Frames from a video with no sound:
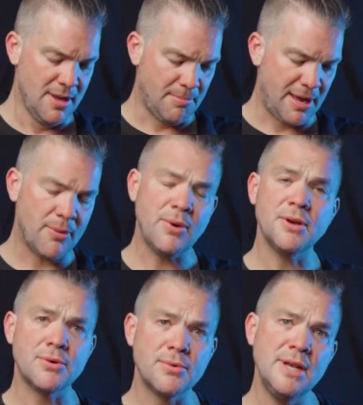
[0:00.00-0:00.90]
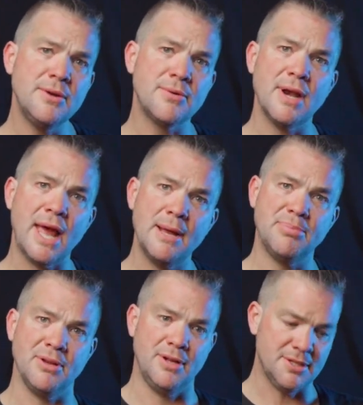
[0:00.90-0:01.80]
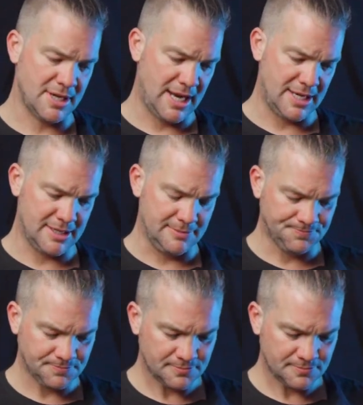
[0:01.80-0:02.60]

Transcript: But I want a really reliable alternator.